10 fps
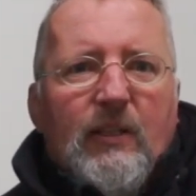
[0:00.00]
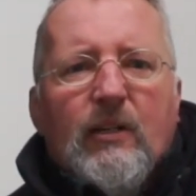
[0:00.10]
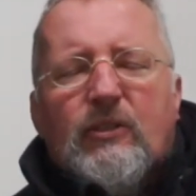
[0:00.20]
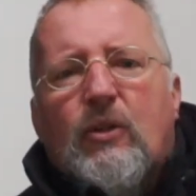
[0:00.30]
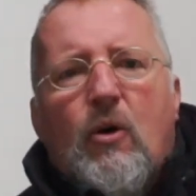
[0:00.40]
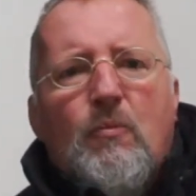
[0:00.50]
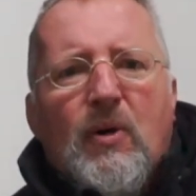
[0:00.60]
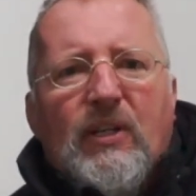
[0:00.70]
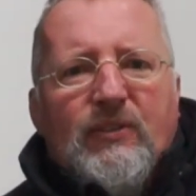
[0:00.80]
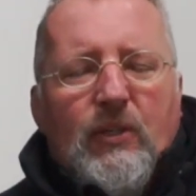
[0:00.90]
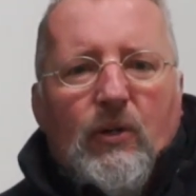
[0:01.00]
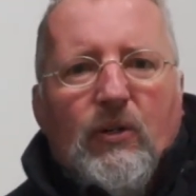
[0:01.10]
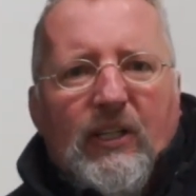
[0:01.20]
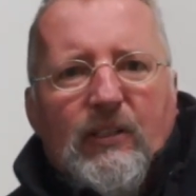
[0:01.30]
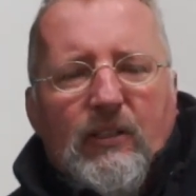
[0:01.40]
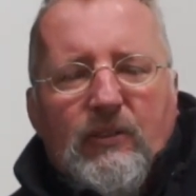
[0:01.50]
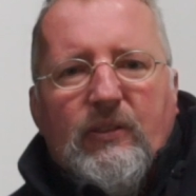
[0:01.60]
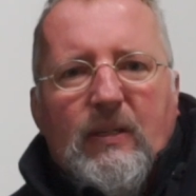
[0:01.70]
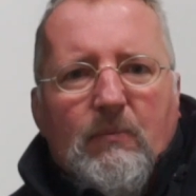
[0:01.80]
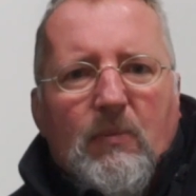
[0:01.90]
There's no printer on it,
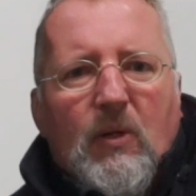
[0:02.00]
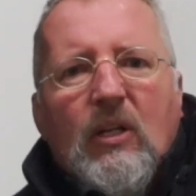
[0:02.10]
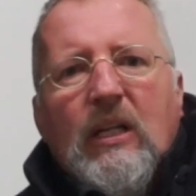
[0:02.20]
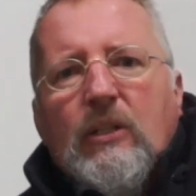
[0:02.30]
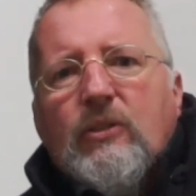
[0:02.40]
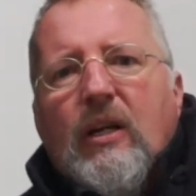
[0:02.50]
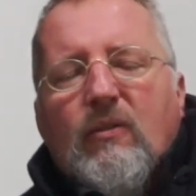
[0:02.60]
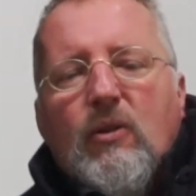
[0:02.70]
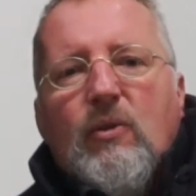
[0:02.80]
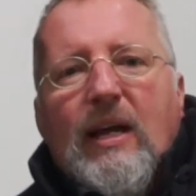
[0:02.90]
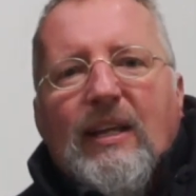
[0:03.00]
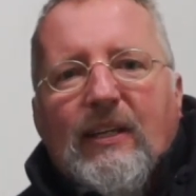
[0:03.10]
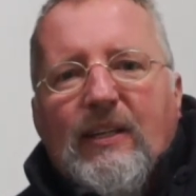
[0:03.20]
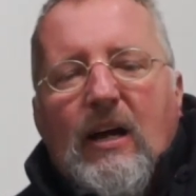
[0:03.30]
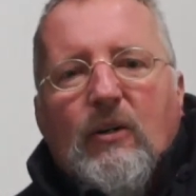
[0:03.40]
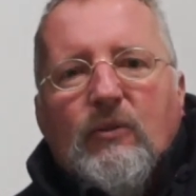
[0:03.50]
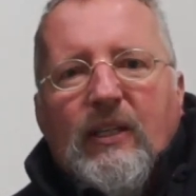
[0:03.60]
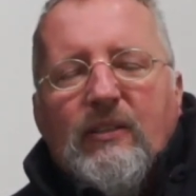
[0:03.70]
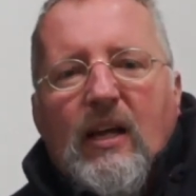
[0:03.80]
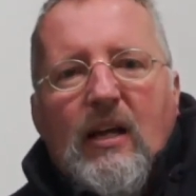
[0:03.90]
simple. So I will write it down
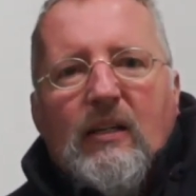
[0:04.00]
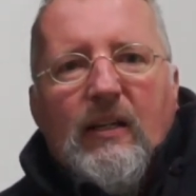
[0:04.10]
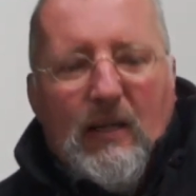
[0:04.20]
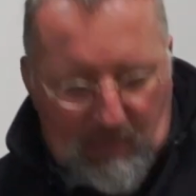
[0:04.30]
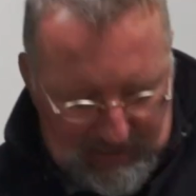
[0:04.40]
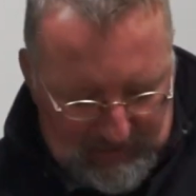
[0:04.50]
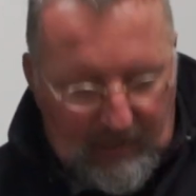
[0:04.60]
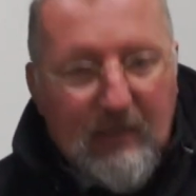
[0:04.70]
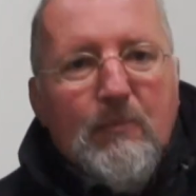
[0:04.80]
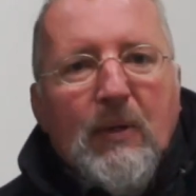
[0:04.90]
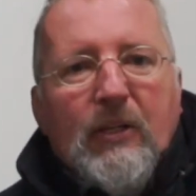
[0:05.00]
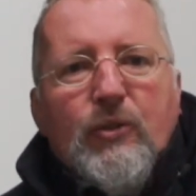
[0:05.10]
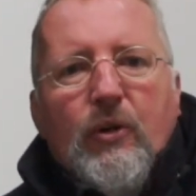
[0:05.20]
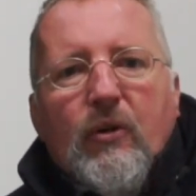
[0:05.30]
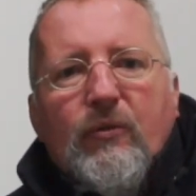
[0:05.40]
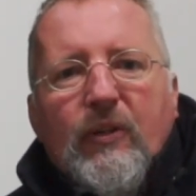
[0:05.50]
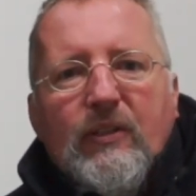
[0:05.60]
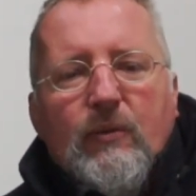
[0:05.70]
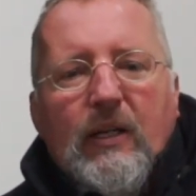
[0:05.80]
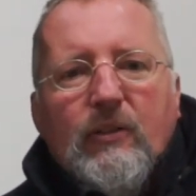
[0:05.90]
exactly. I might take a picture of
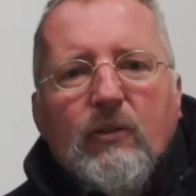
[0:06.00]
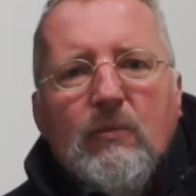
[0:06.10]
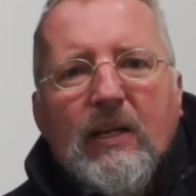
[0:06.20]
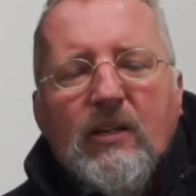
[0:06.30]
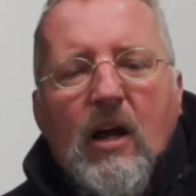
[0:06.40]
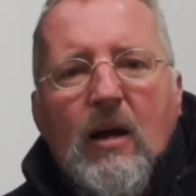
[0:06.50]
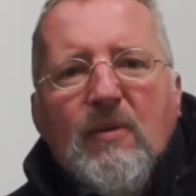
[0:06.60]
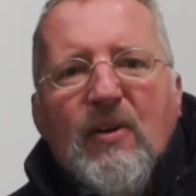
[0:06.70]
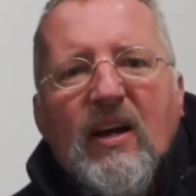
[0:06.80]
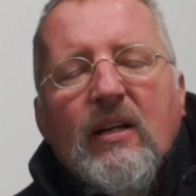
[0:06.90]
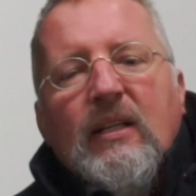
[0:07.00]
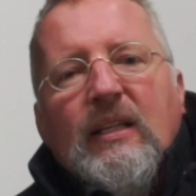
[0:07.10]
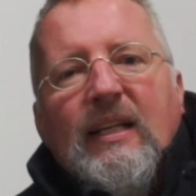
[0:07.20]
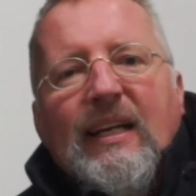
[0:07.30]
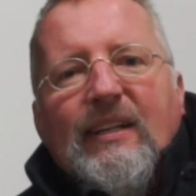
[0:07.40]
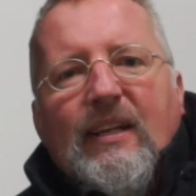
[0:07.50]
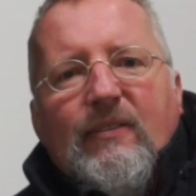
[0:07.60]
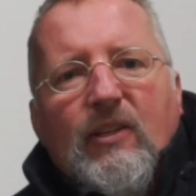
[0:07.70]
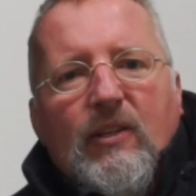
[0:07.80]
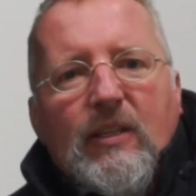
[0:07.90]
it right on my camera and I
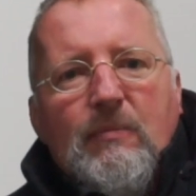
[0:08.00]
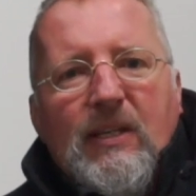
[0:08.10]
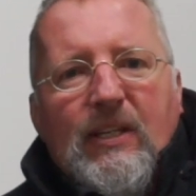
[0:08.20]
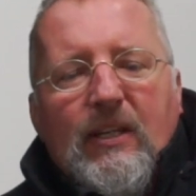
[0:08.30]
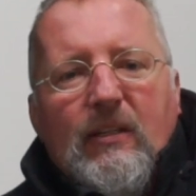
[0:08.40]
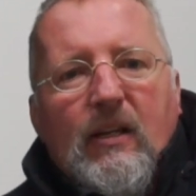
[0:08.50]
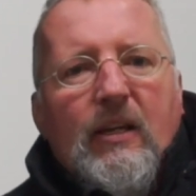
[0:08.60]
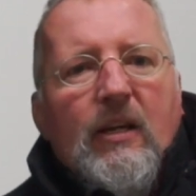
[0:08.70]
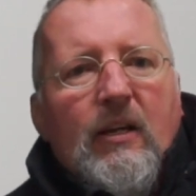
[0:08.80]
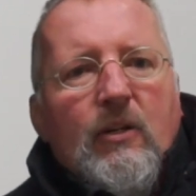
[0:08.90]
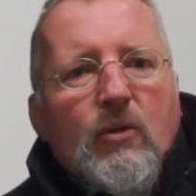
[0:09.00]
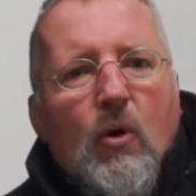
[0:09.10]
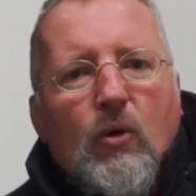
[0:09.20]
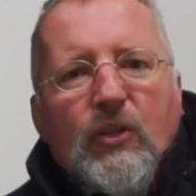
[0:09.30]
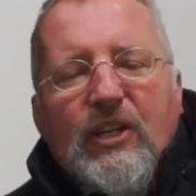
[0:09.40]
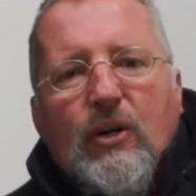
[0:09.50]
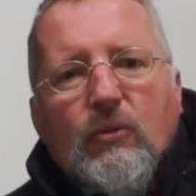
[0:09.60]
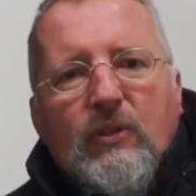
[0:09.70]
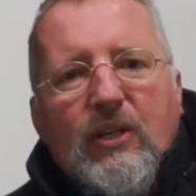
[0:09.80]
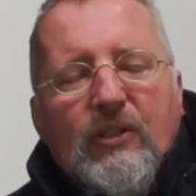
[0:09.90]
will immediately call the
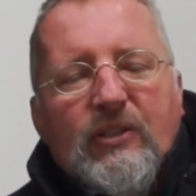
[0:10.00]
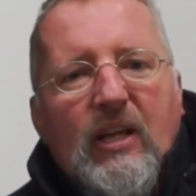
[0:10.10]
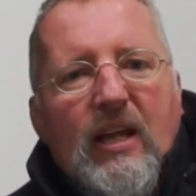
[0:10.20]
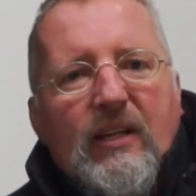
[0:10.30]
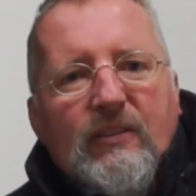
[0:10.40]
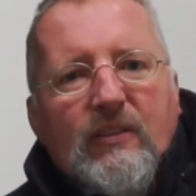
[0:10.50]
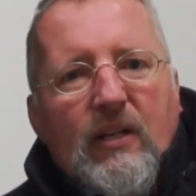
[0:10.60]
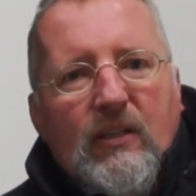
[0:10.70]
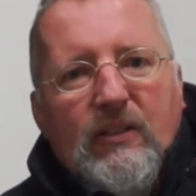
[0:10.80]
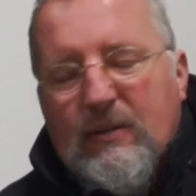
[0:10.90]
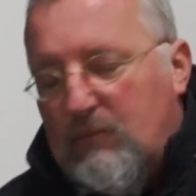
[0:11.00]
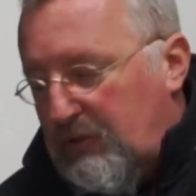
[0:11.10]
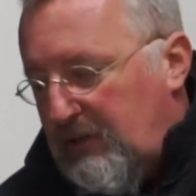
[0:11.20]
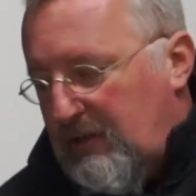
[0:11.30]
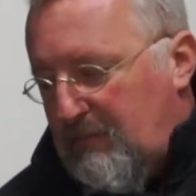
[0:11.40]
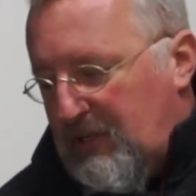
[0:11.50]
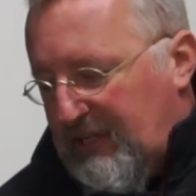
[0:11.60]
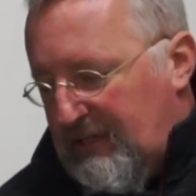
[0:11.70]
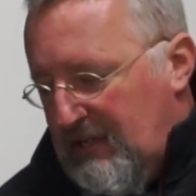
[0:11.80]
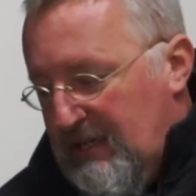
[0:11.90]
owners and tell them what's
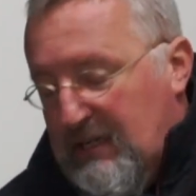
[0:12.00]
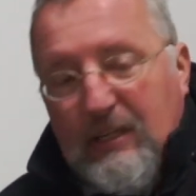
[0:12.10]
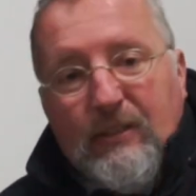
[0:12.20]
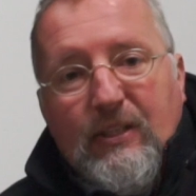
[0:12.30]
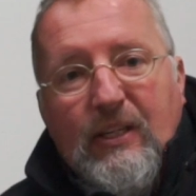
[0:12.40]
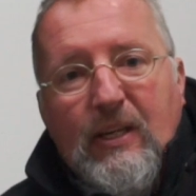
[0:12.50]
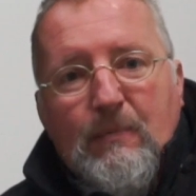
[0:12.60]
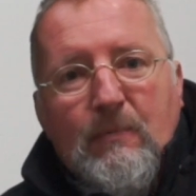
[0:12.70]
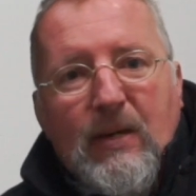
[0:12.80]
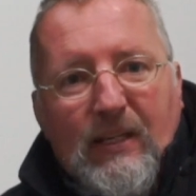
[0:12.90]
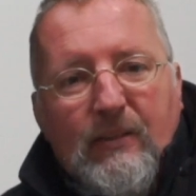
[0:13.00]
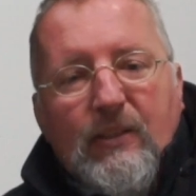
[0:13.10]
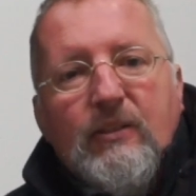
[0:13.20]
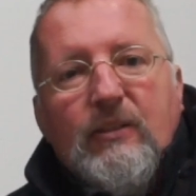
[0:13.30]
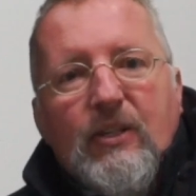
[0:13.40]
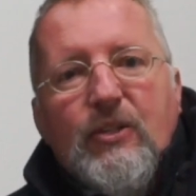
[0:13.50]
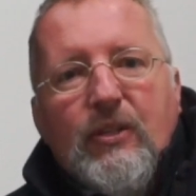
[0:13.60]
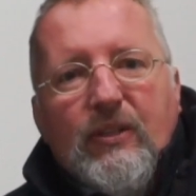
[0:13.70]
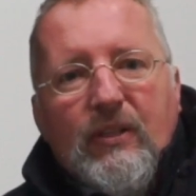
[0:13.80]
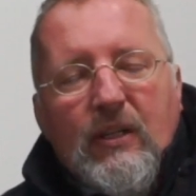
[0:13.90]
happening and they can make
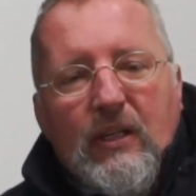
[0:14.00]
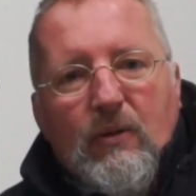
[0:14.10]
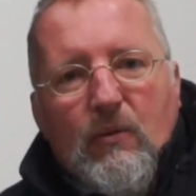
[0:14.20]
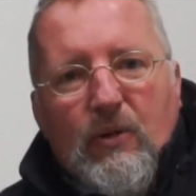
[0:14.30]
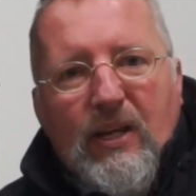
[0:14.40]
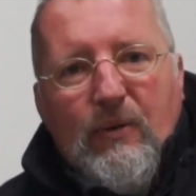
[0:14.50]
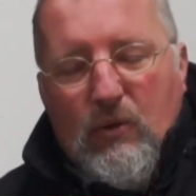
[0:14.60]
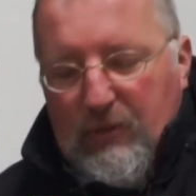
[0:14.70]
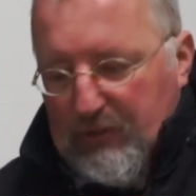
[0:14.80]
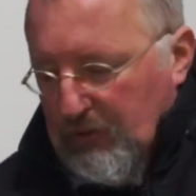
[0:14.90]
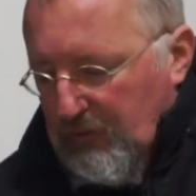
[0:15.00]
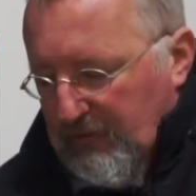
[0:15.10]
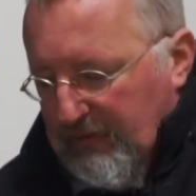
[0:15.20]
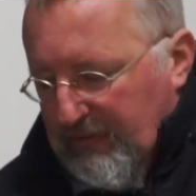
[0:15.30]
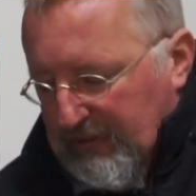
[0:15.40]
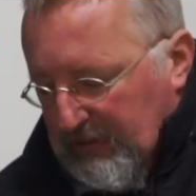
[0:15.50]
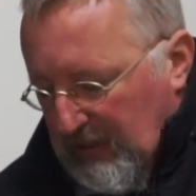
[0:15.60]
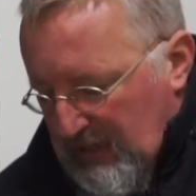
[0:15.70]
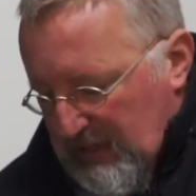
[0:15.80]
decision what they want to do with it.